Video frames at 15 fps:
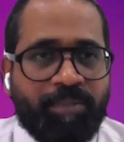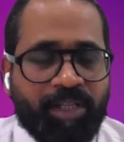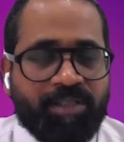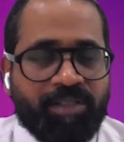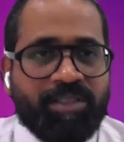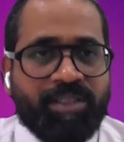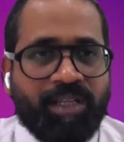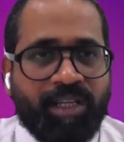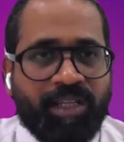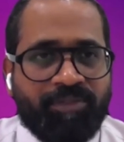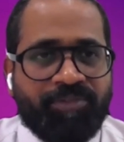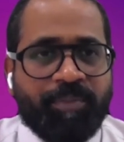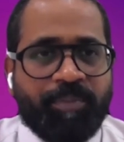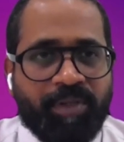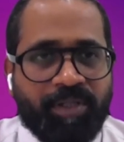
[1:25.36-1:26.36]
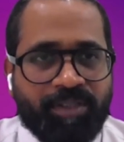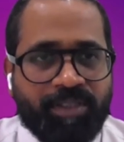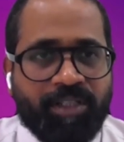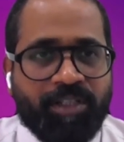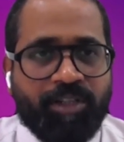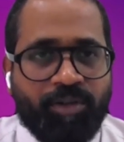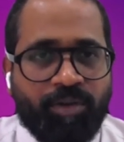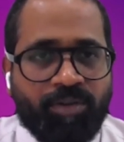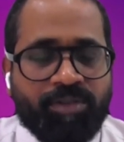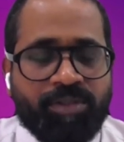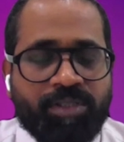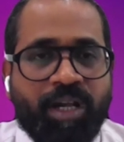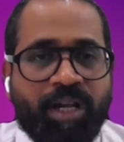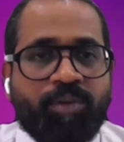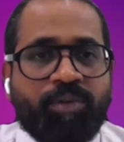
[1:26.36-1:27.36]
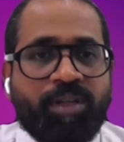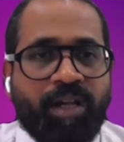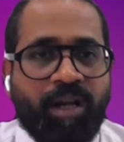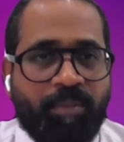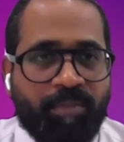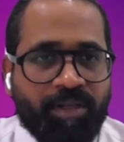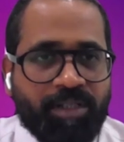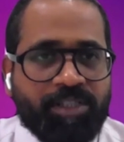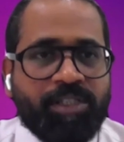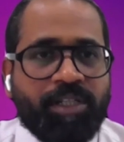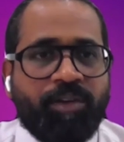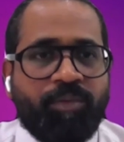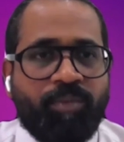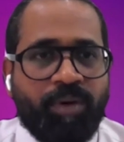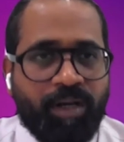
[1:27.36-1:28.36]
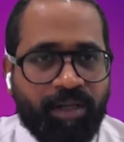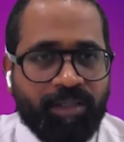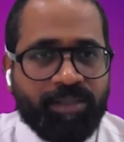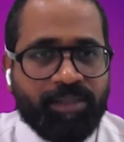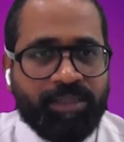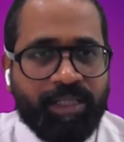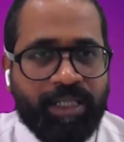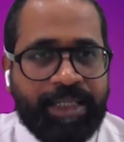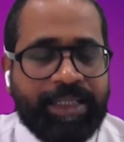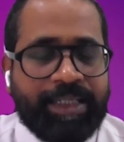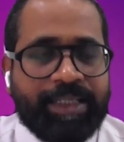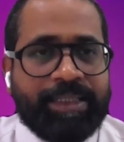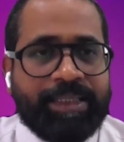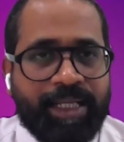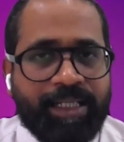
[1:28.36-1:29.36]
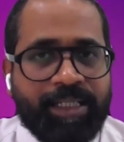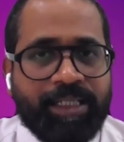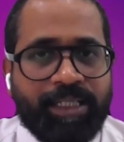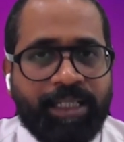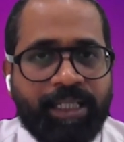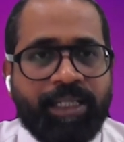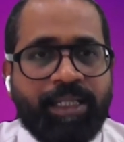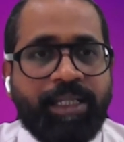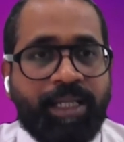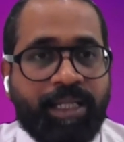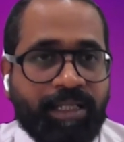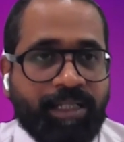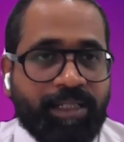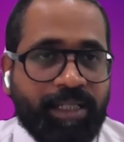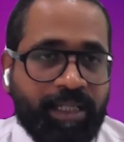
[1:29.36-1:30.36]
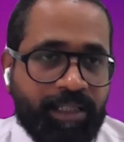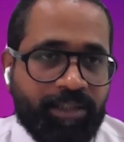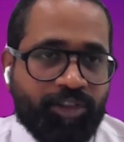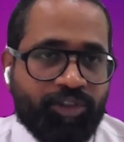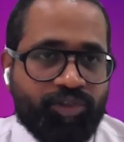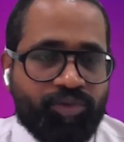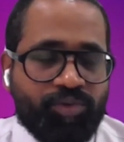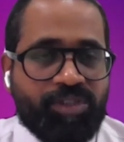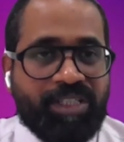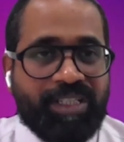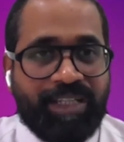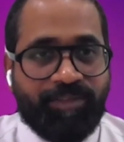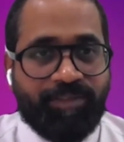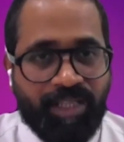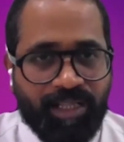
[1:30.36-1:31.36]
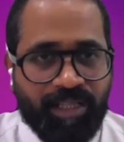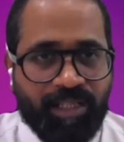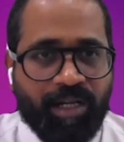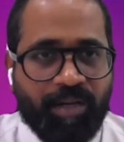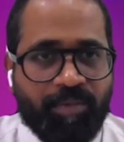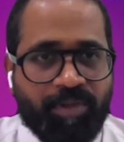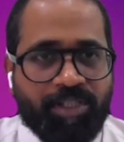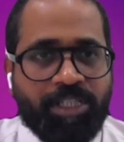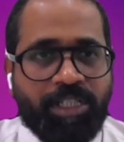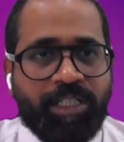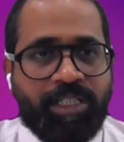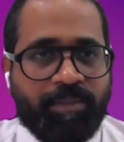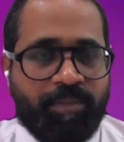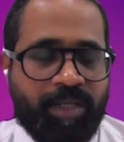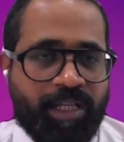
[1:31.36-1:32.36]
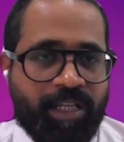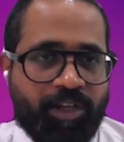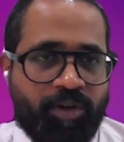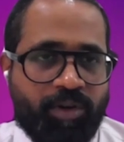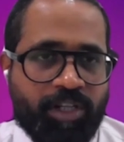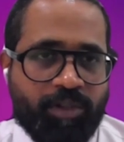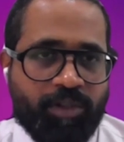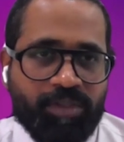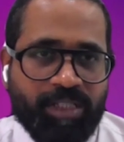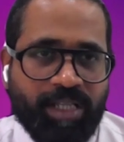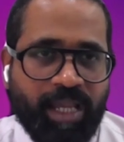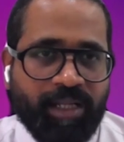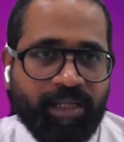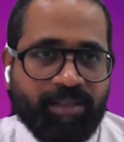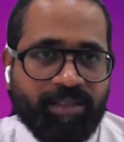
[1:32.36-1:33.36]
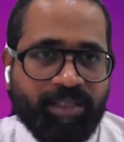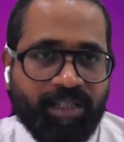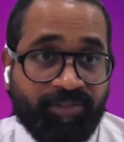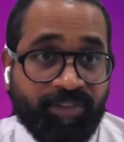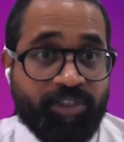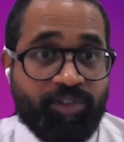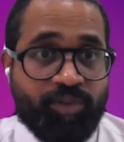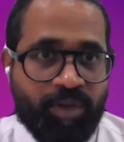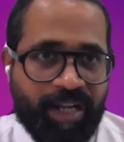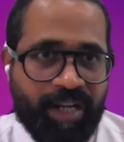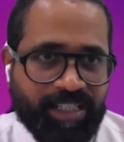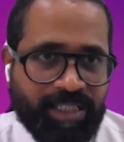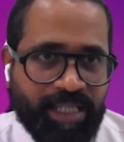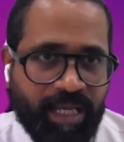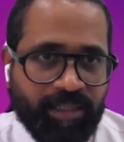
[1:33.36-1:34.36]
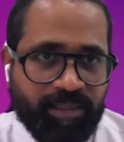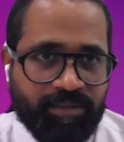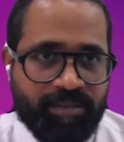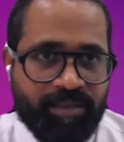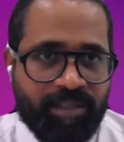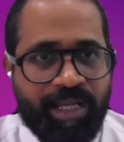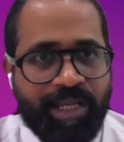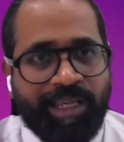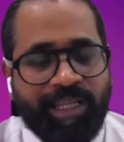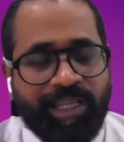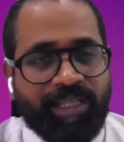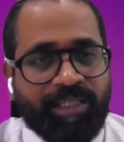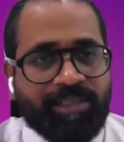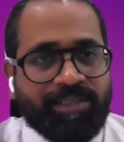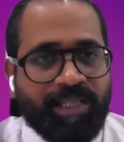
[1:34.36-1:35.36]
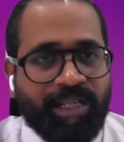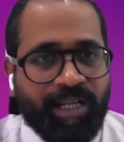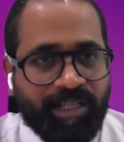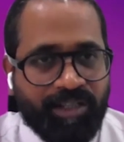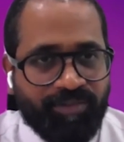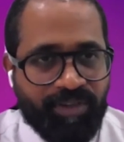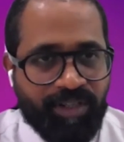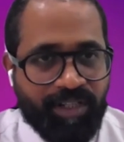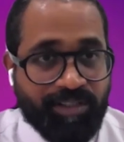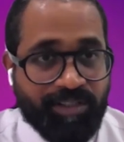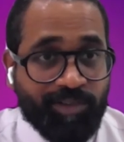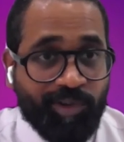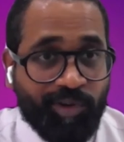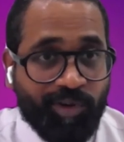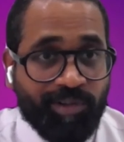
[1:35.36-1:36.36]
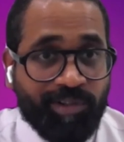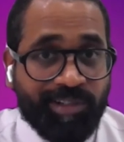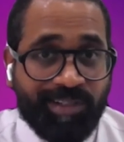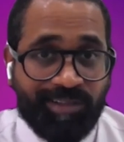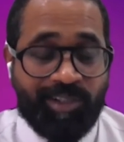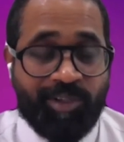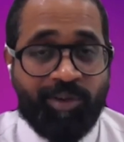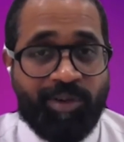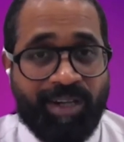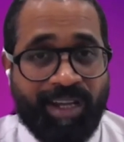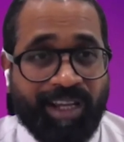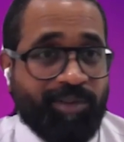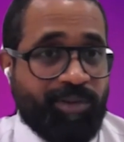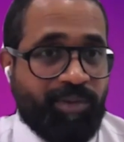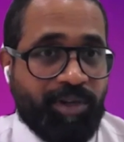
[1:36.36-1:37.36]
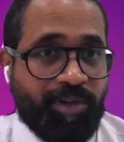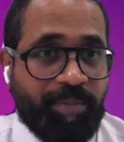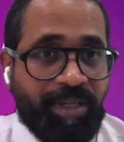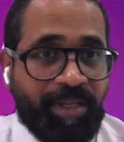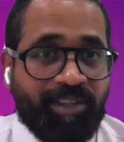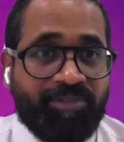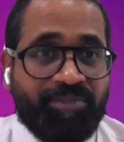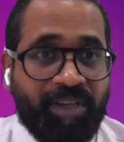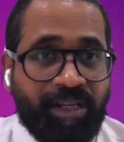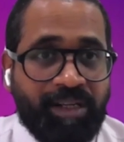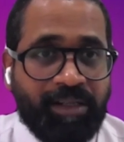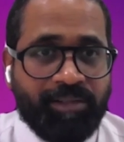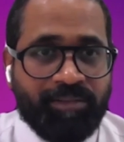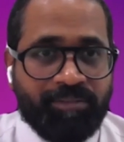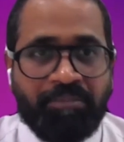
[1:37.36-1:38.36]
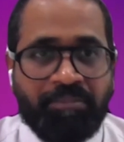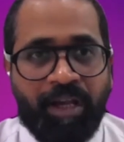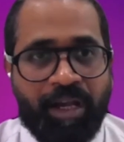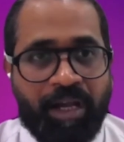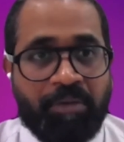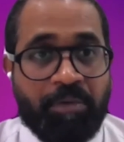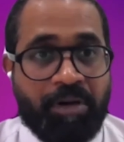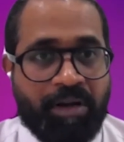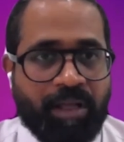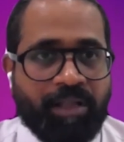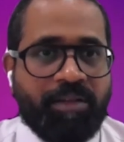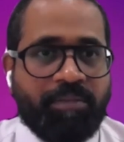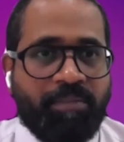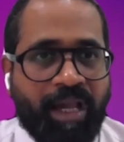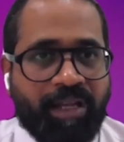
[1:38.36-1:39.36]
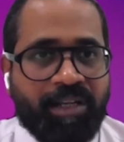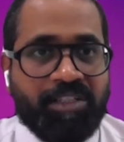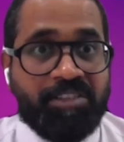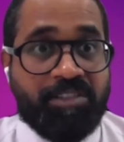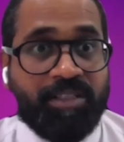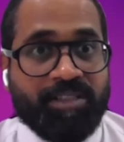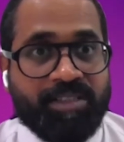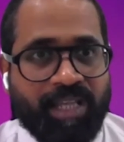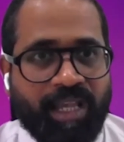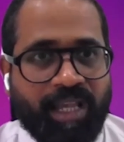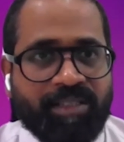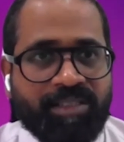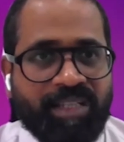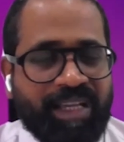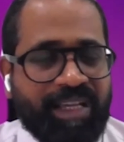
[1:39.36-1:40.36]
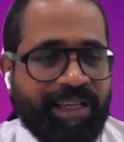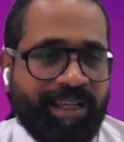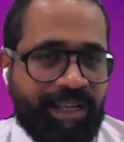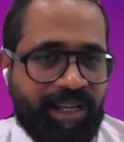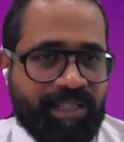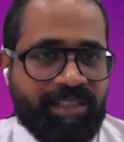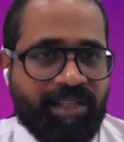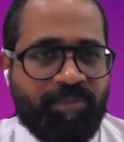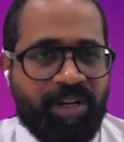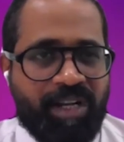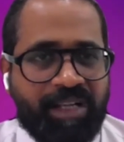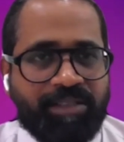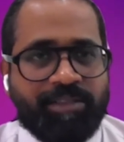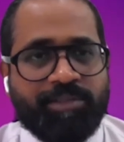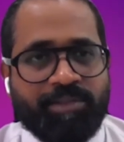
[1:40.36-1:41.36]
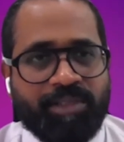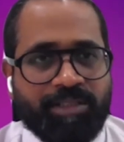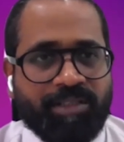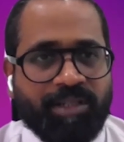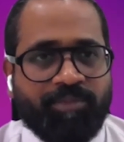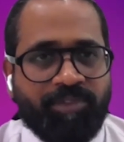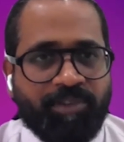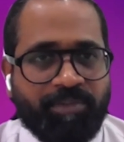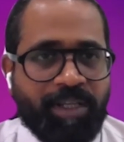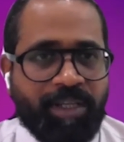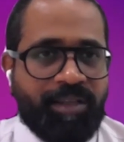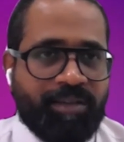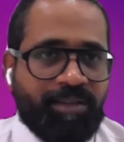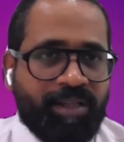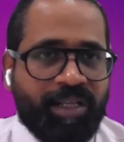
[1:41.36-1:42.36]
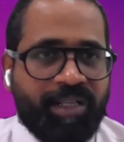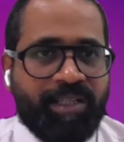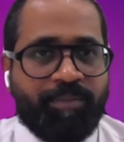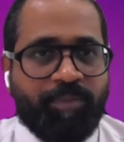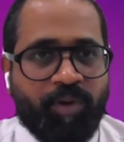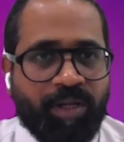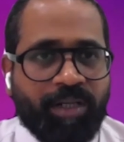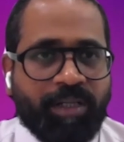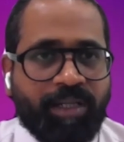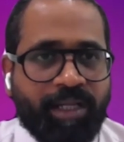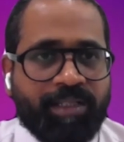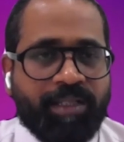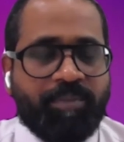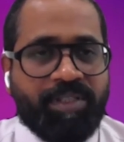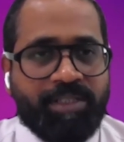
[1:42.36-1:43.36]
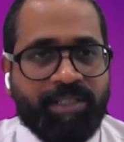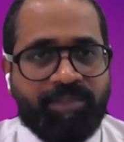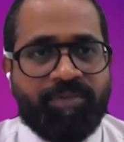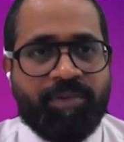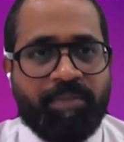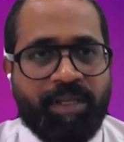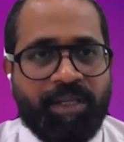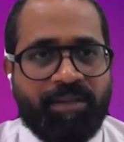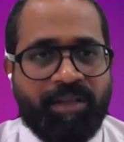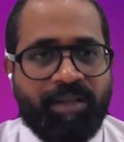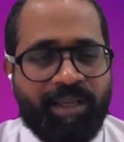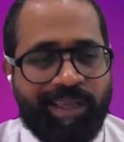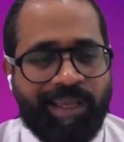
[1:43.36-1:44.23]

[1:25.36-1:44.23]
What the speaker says: Because if a person knows how the commercial works, then he can either choose within the commercial team, he can go into sales. If he's good at sales, he can select if it is good. You know, I don't want to be in the field. I would rather manage the sales. Let someone else do the job for me. Let them go and get the business for me.